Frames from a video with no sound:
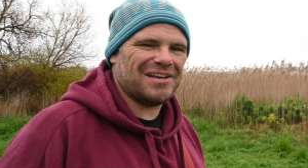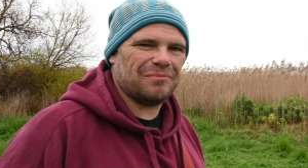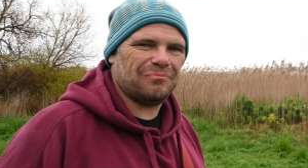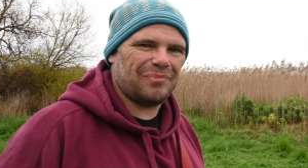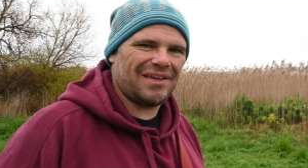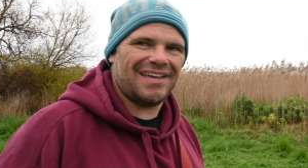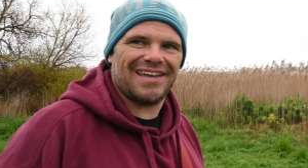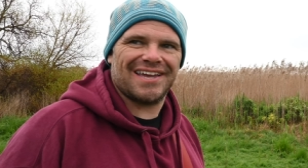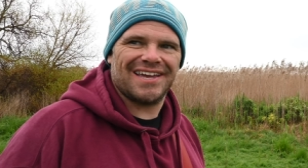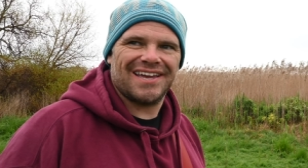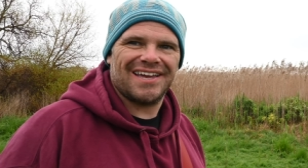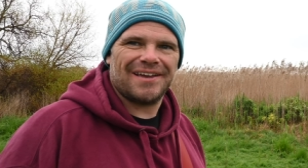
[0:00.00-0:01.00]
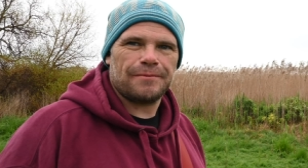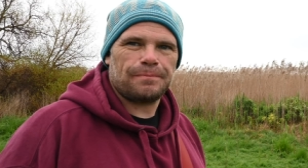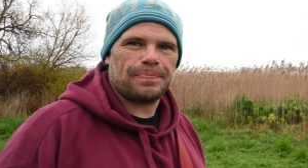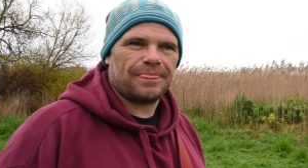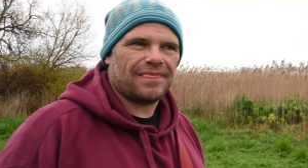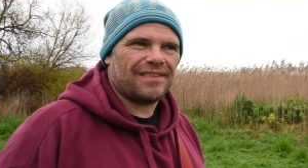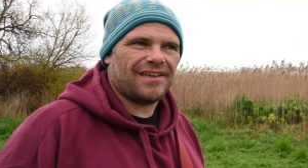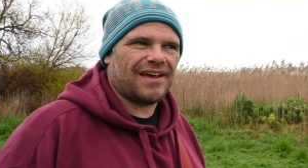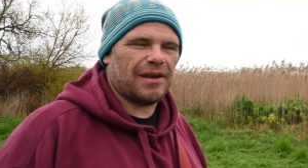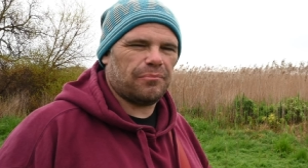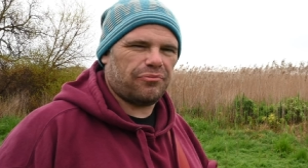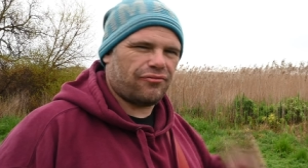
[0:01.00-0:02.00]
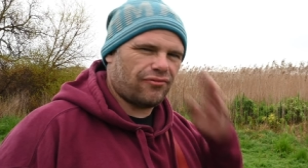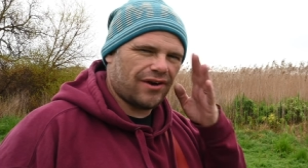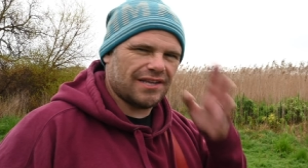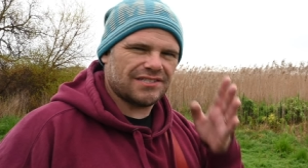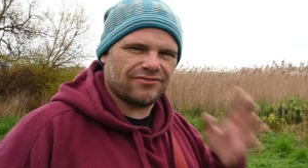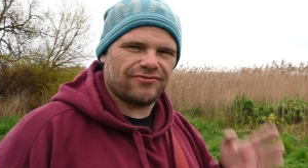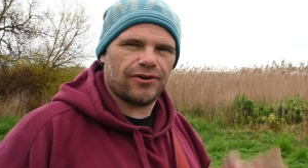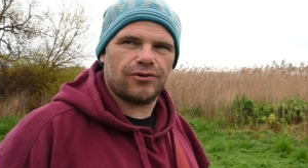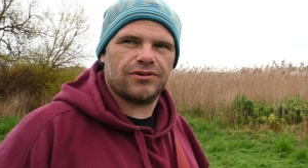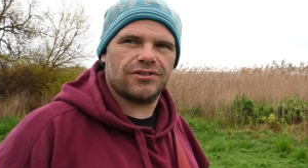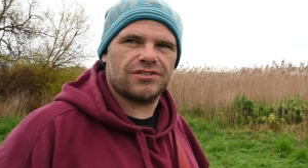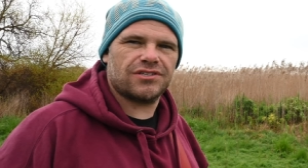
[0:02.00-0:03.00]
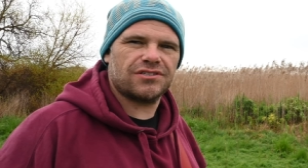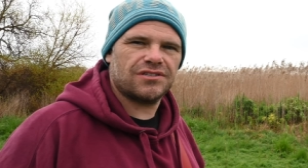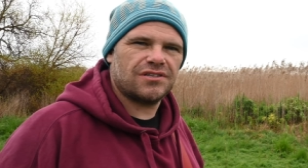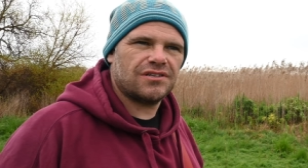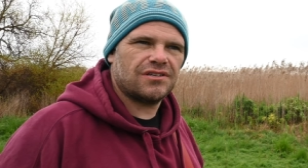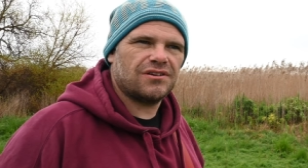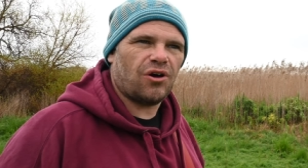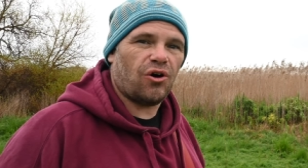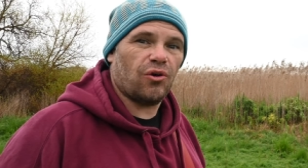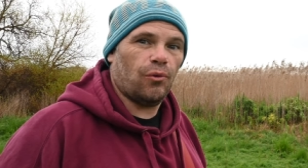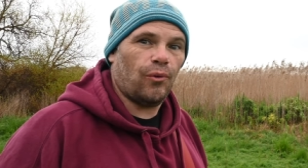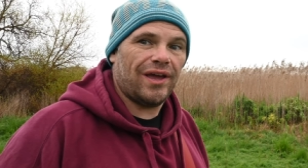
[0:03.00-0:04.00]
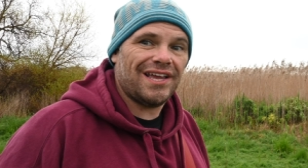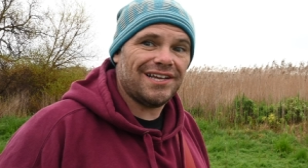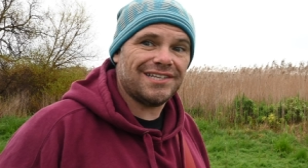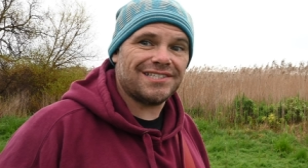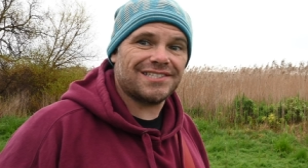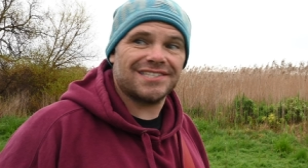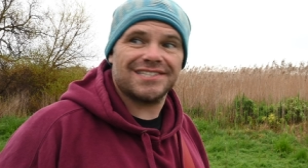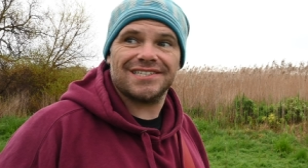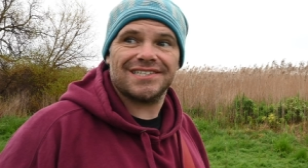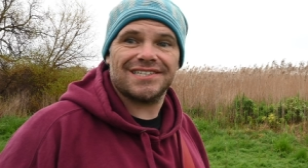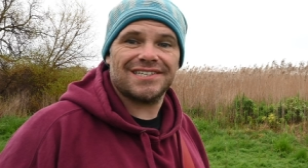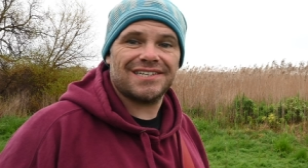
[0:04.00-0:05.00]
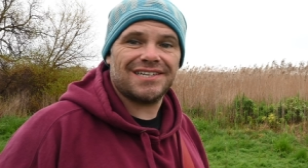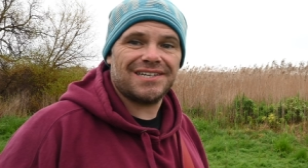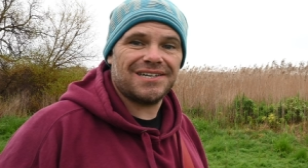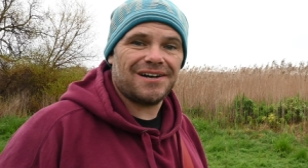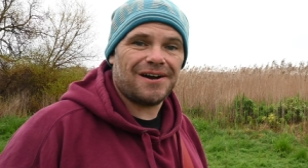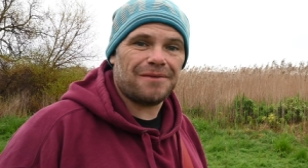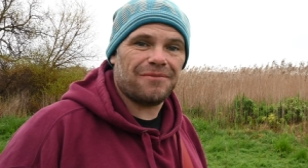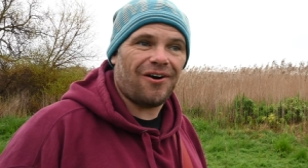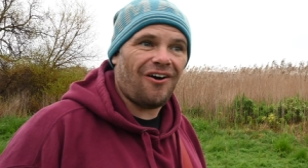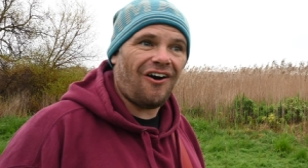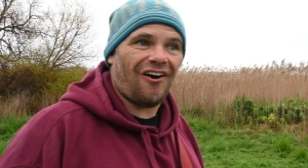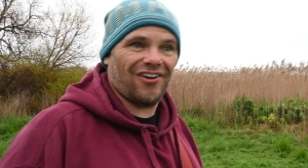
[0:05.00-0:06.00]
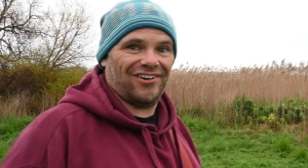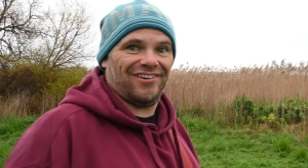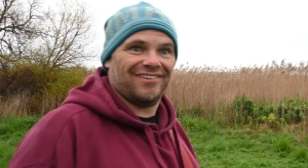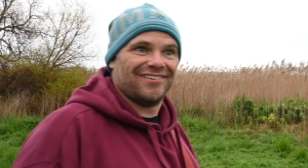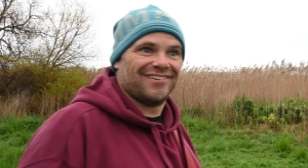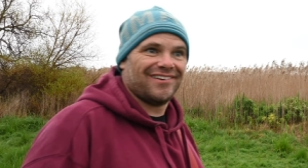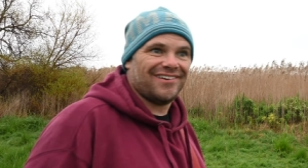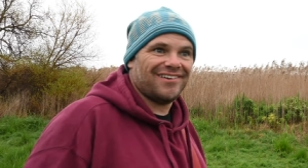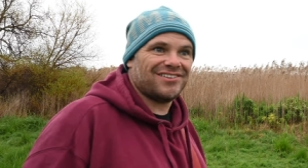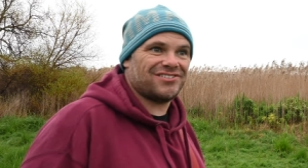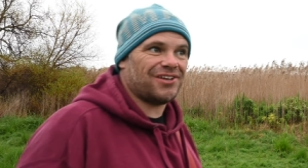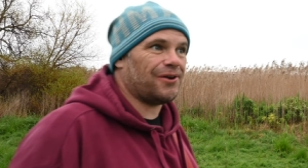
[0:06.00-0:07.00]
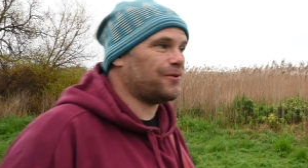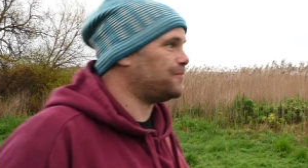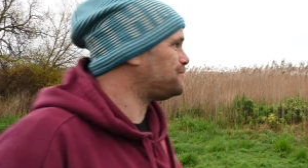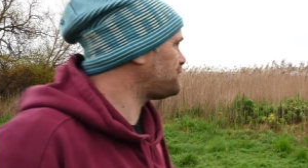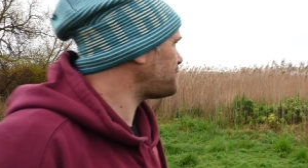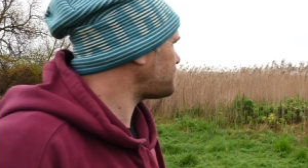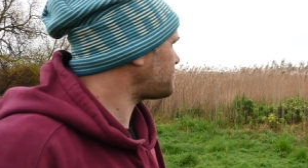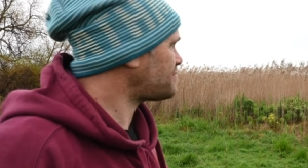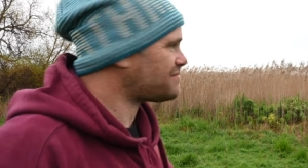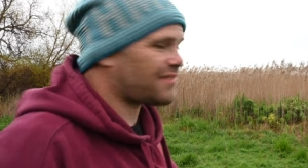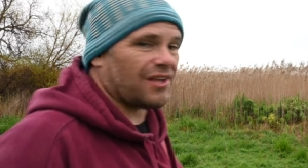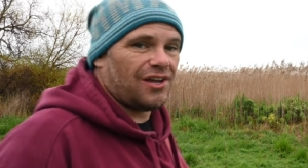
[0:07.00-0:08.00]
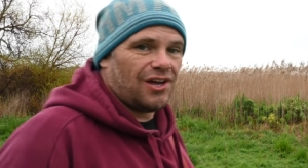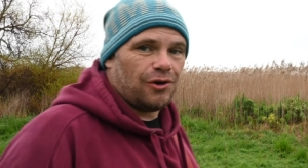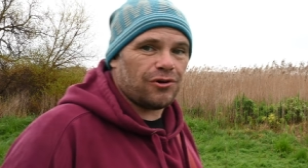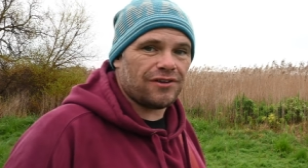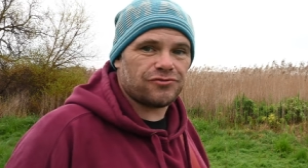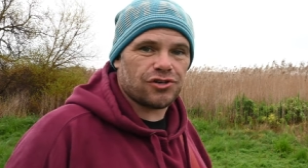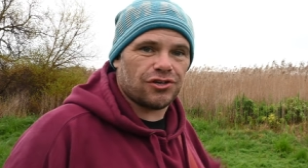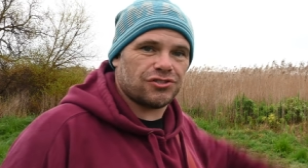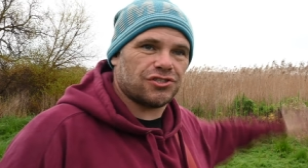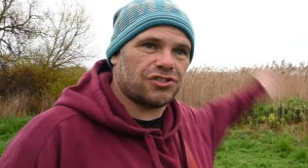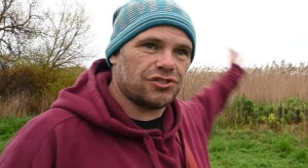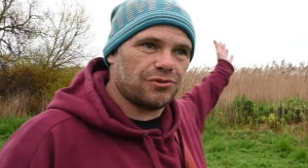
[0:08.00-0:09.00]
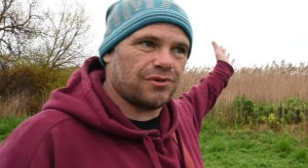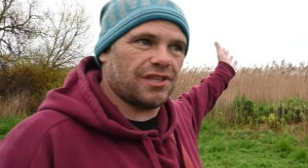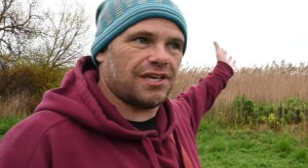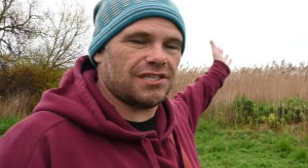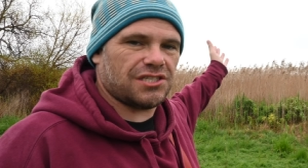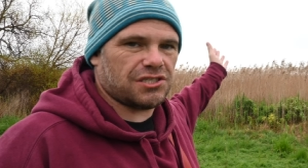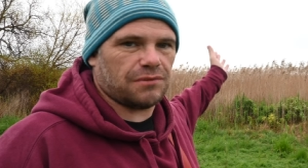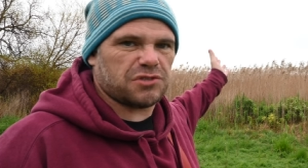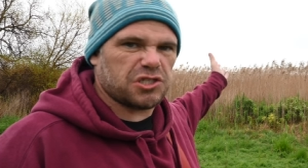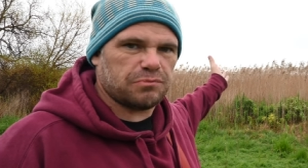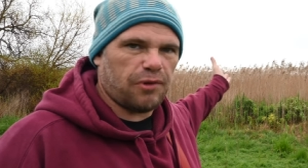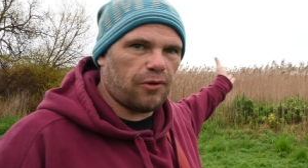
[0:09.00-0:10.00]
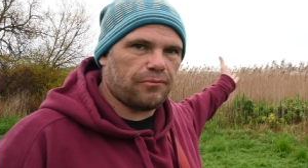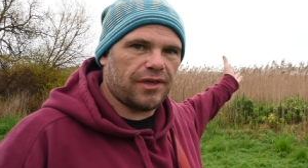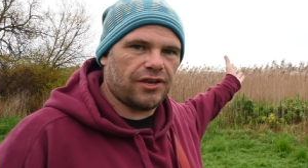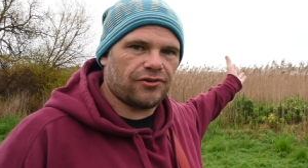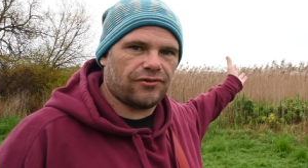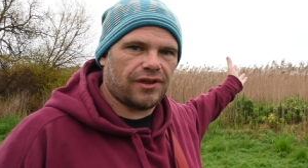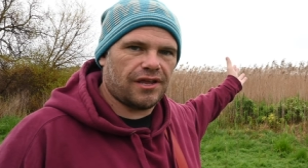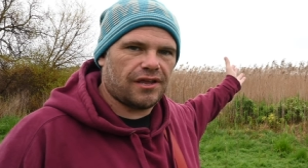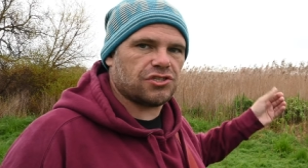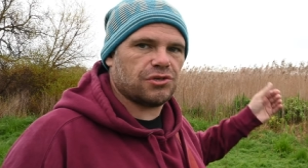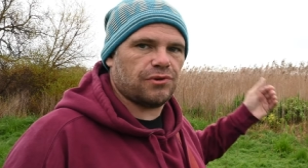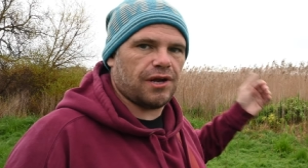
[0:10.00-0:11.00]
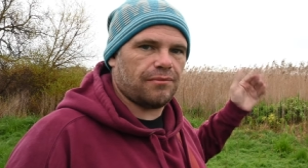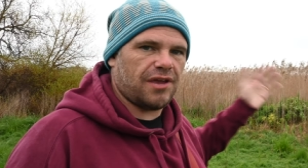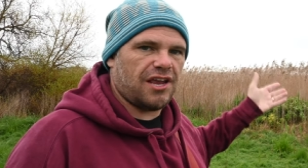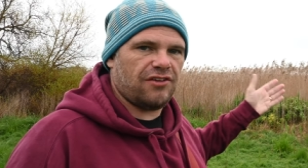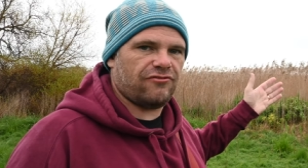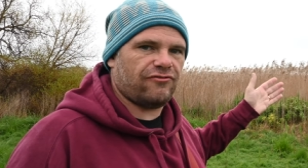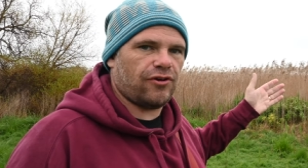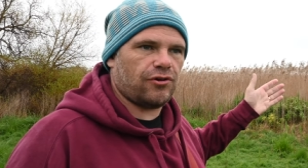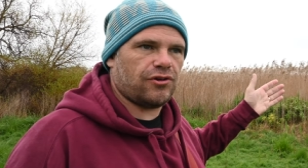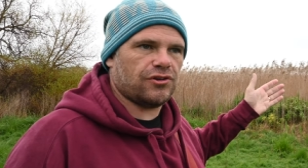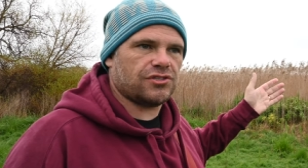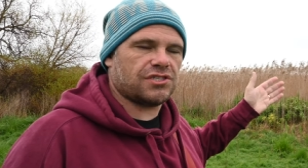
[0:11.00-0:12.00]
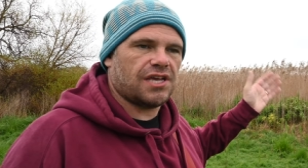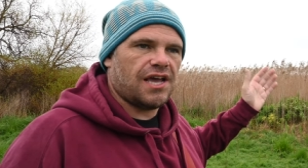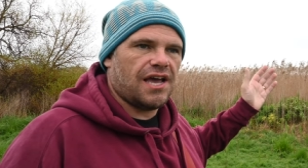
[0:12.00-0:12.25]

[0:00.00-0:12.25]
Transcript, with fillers: and a beak and a predator focus on wings? Come on. So what I've chosen to do with these is I'm spot metering, so when I'm in focus,